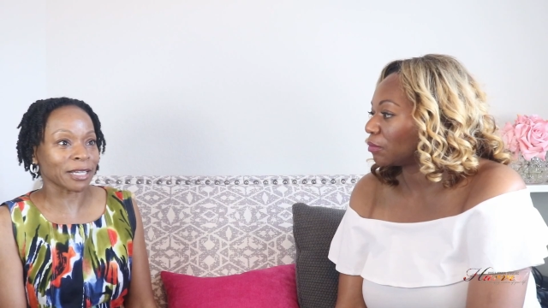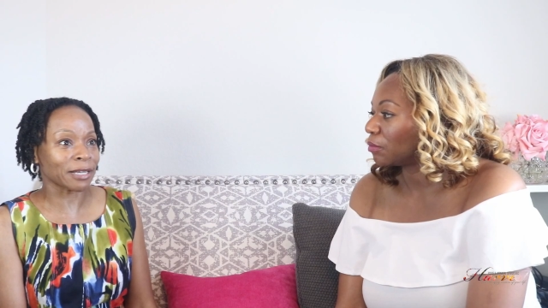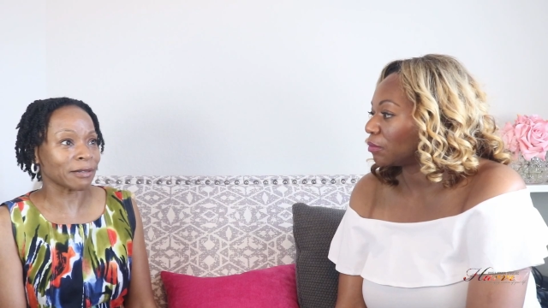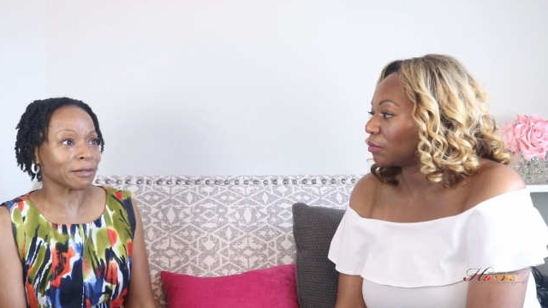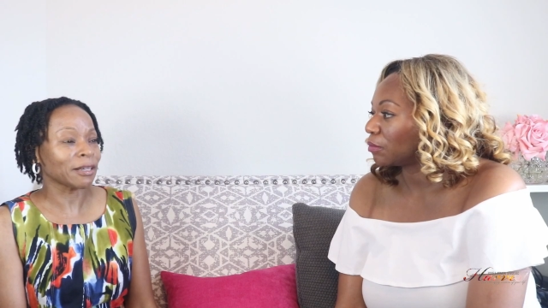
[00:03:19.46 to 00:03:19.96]

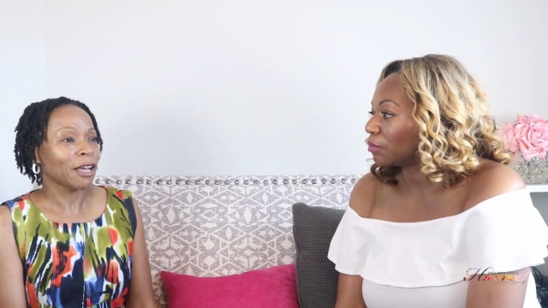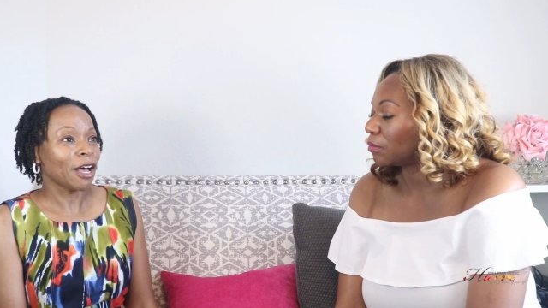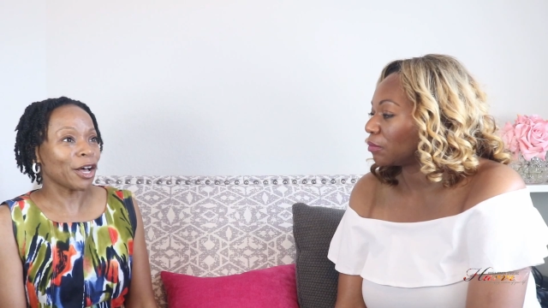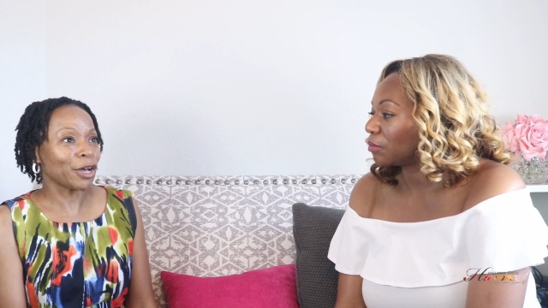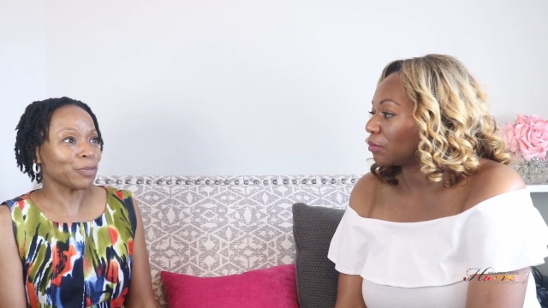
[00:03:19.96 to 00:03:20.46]
Speaker 1: and
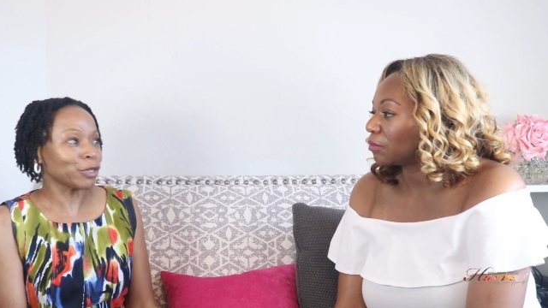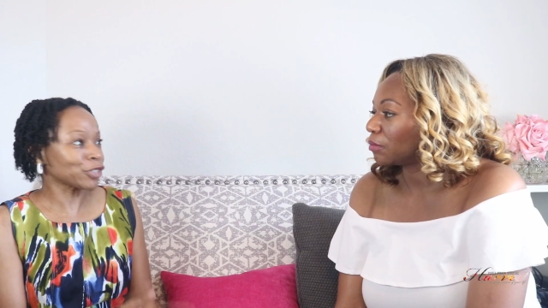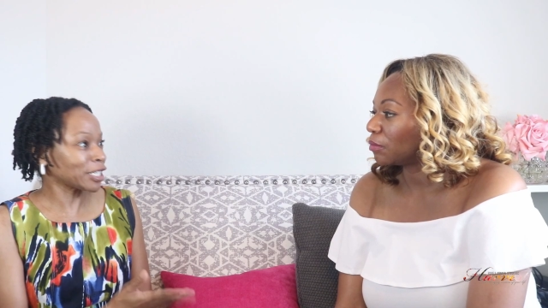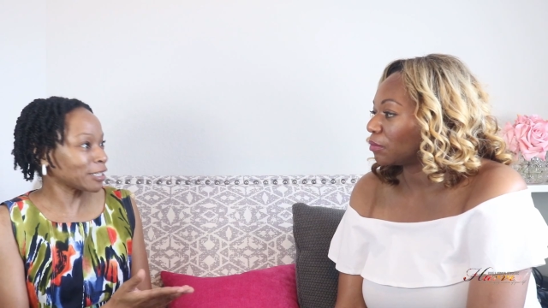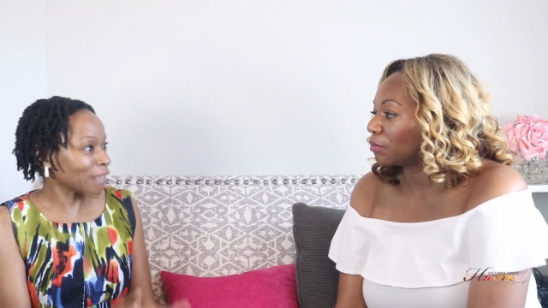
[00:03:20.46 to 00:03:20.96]
um, there's
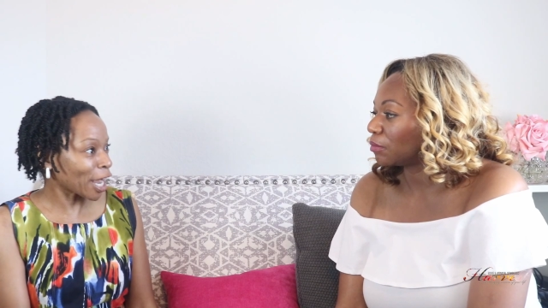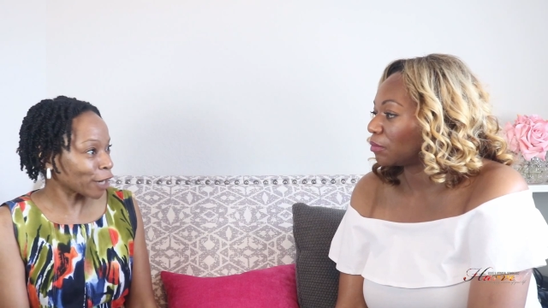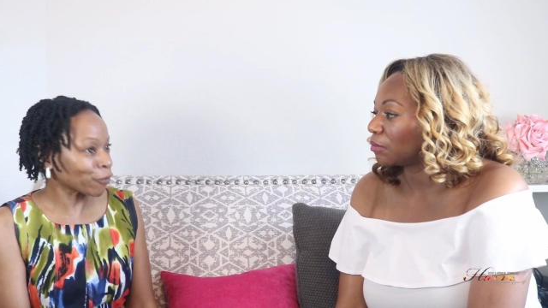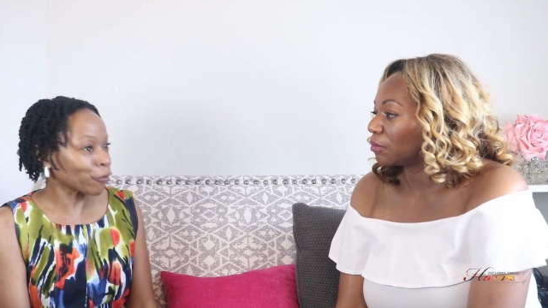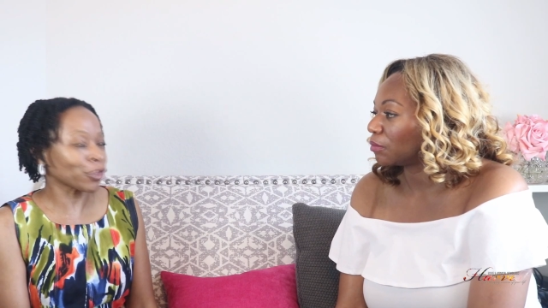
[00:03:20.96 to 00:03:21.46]
a
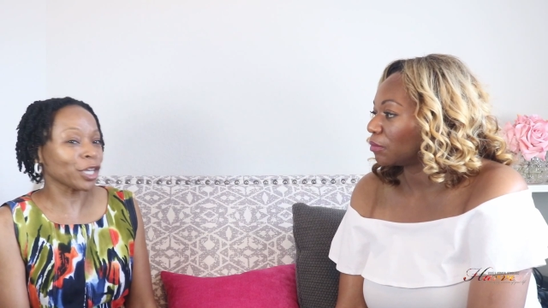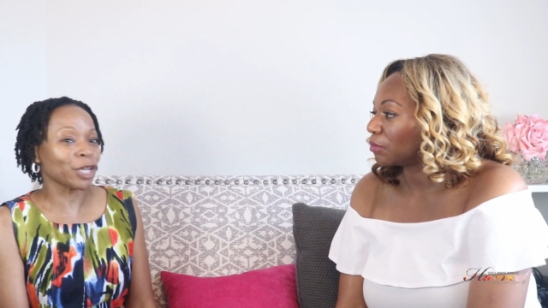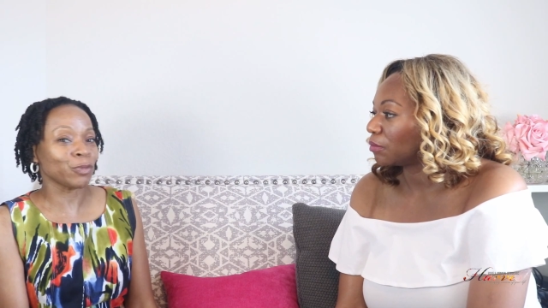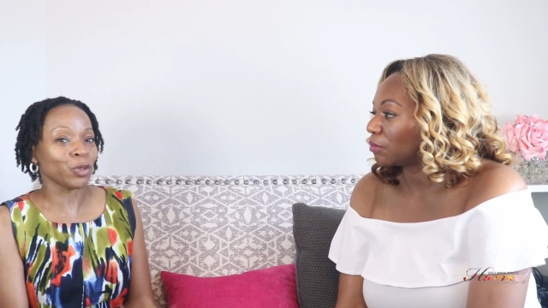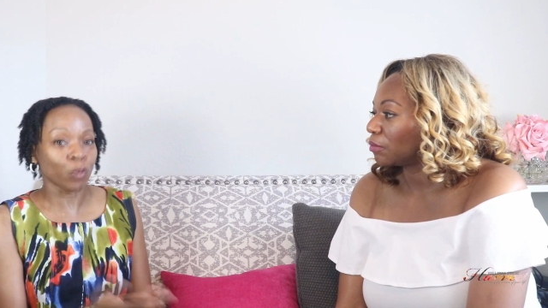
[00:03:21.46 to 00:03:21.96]
desire for
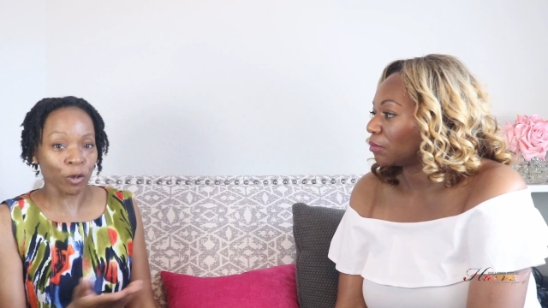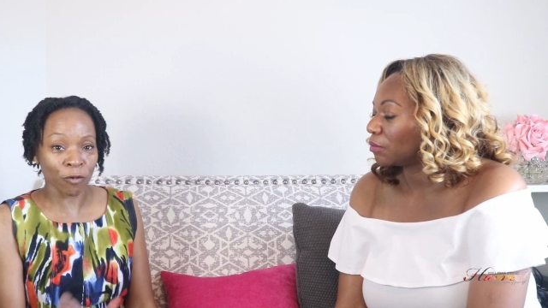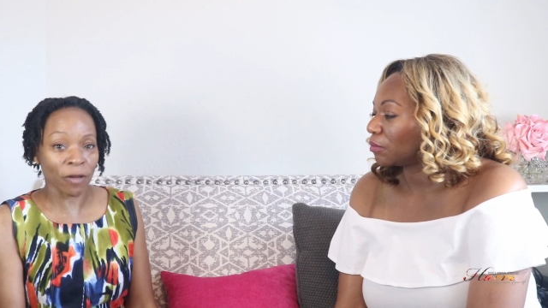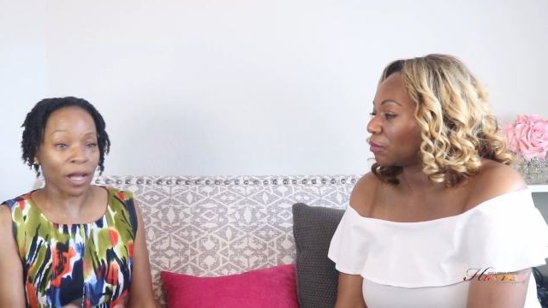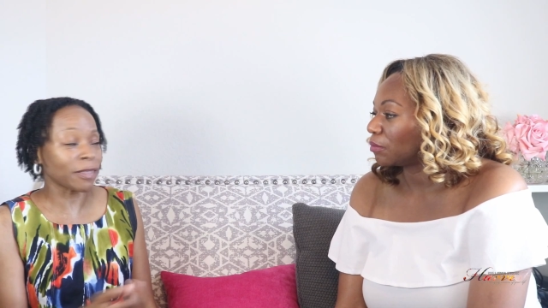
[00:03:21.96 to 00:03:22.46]
them, you will
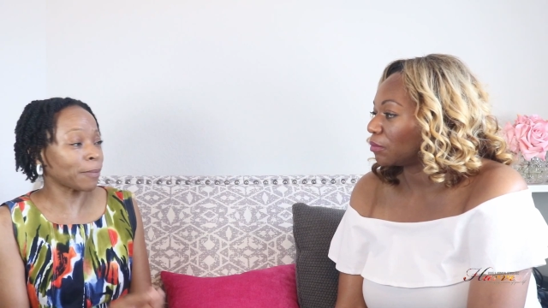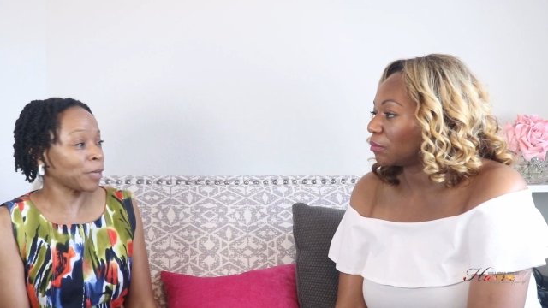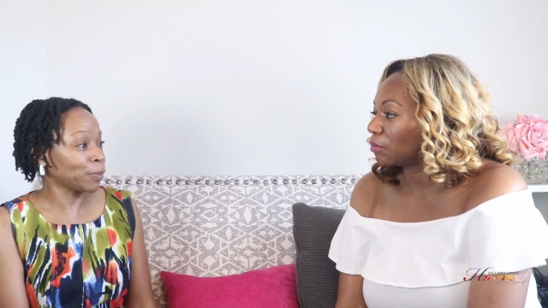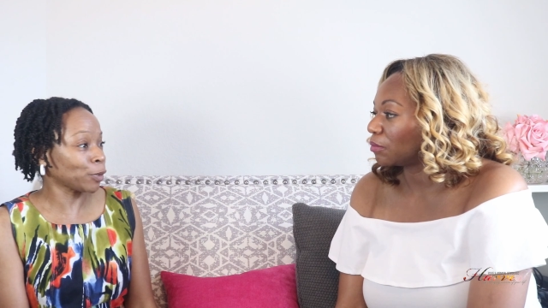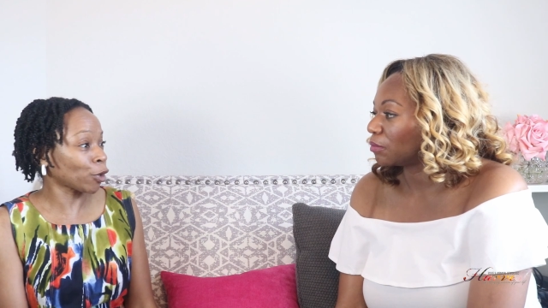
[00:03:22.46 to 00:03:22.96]
find that
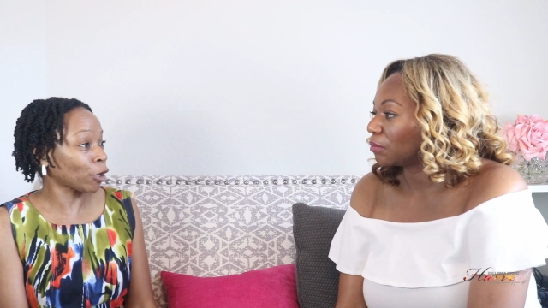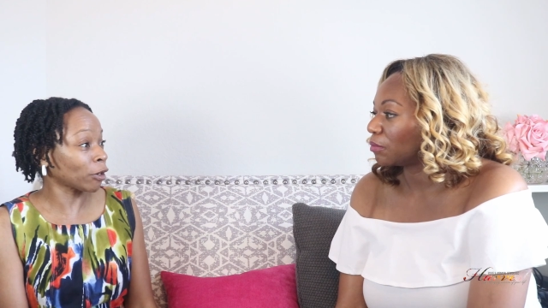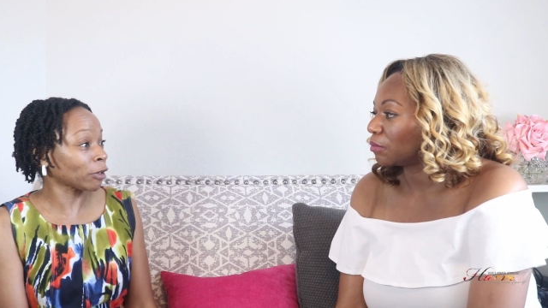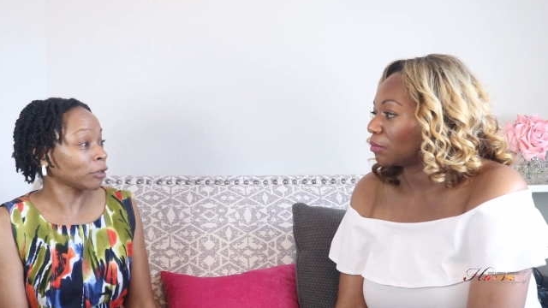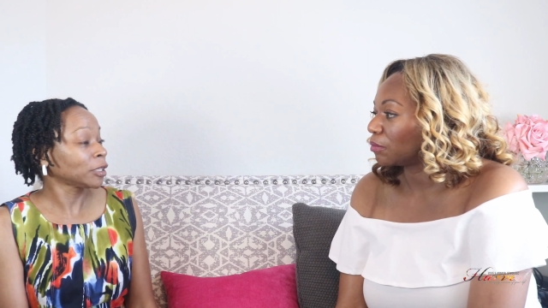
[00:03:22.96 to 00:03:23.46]
people
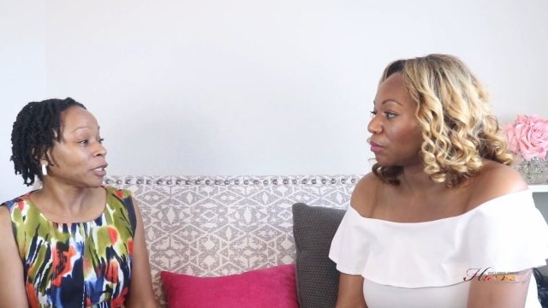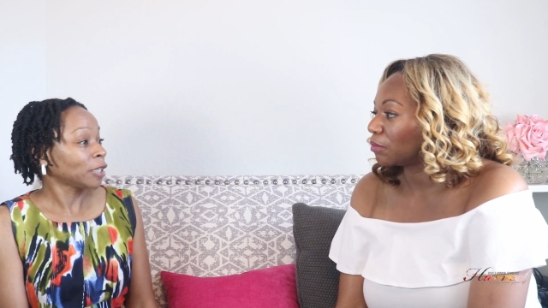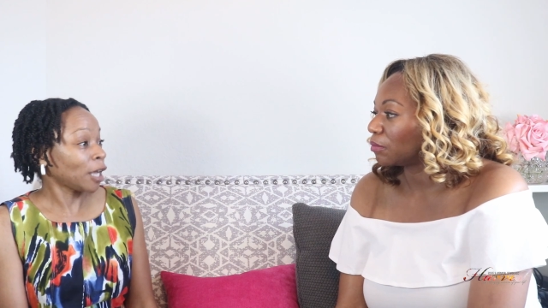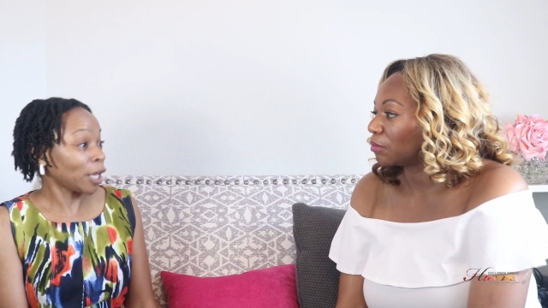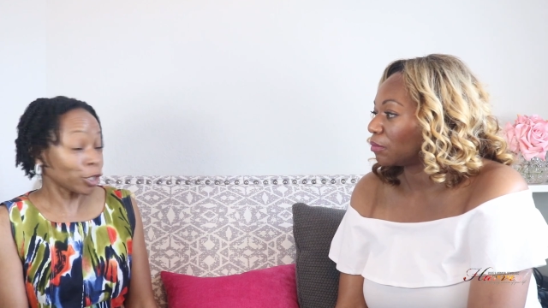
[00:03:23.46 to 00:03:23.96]
are
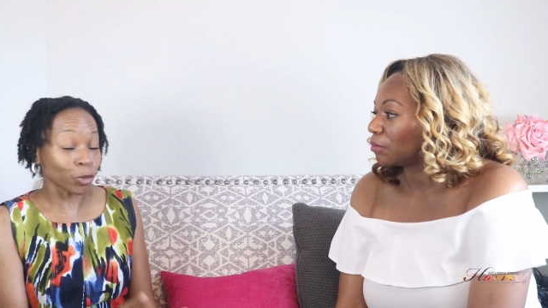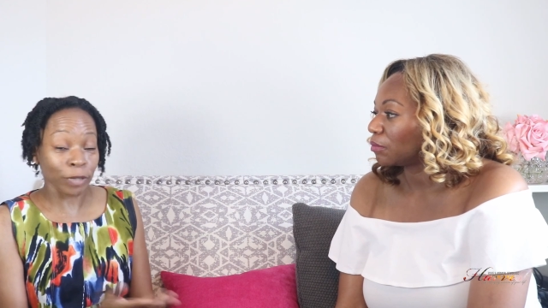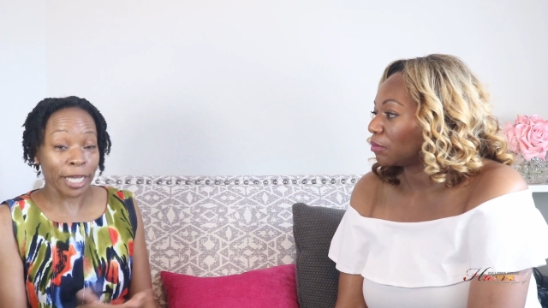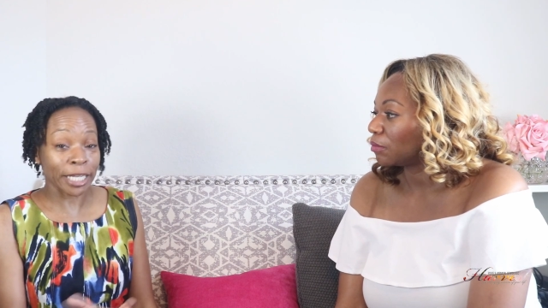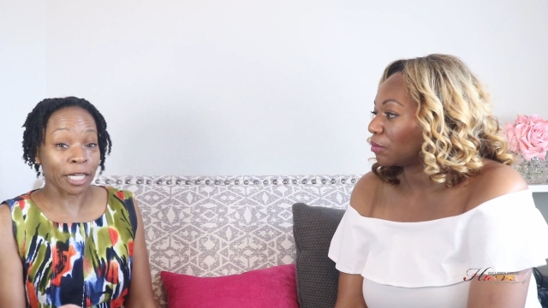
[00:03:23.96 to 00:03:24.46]
uh,
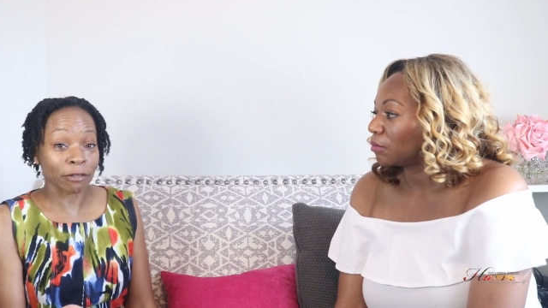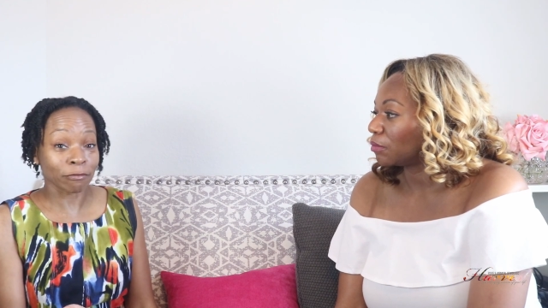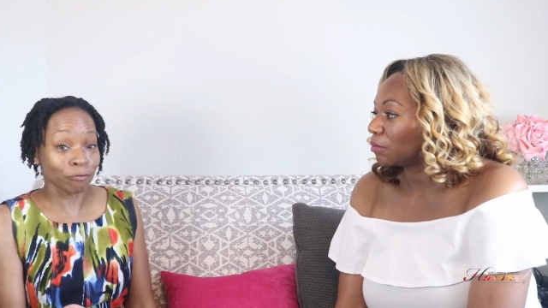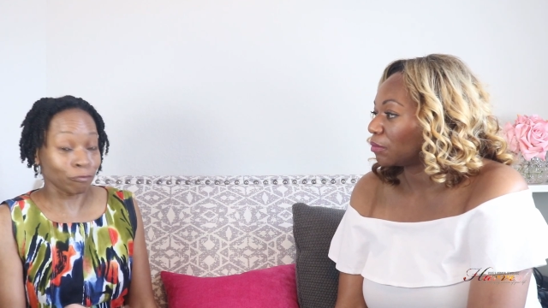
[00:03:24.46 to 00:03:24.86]
creating